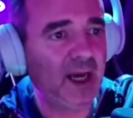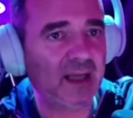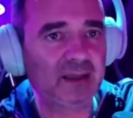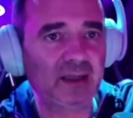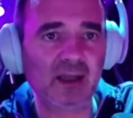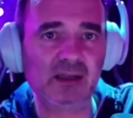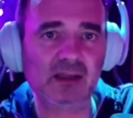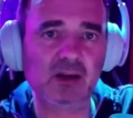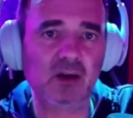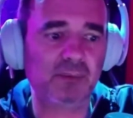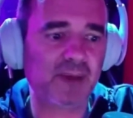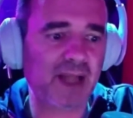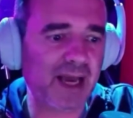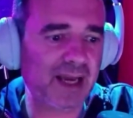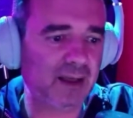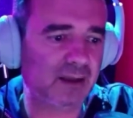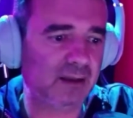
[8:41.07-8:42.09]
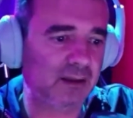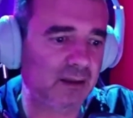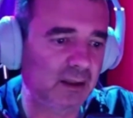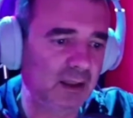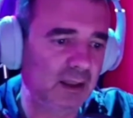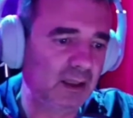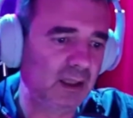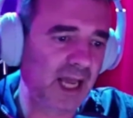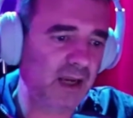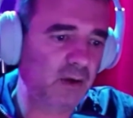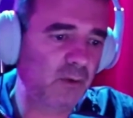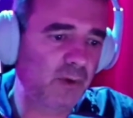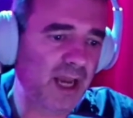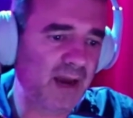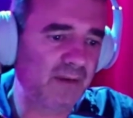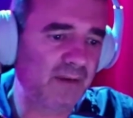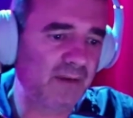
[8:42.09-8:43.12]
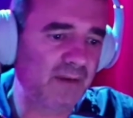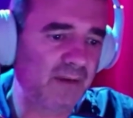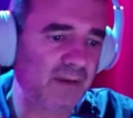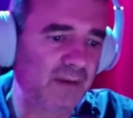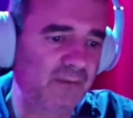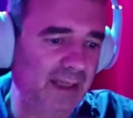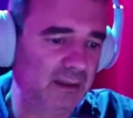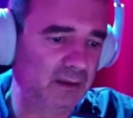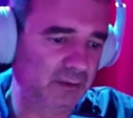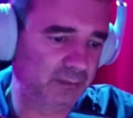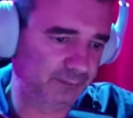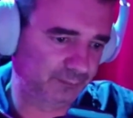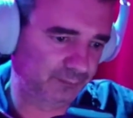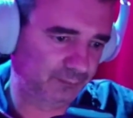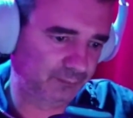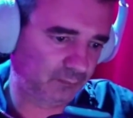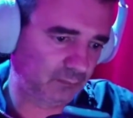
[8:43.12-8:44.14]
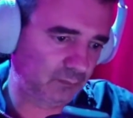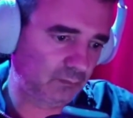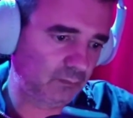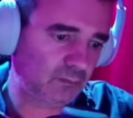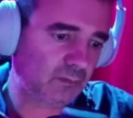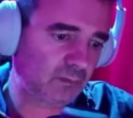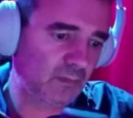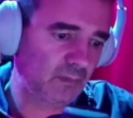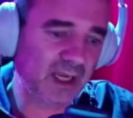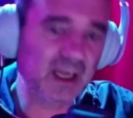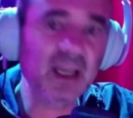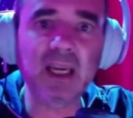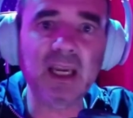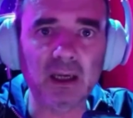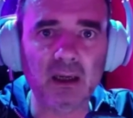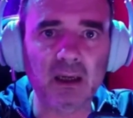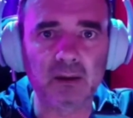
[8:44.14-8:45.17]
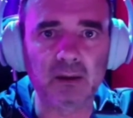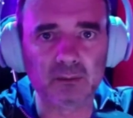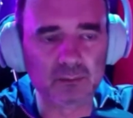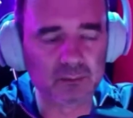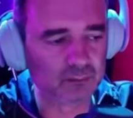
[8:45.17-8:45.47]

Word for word: a telescope like like we have tonight the King.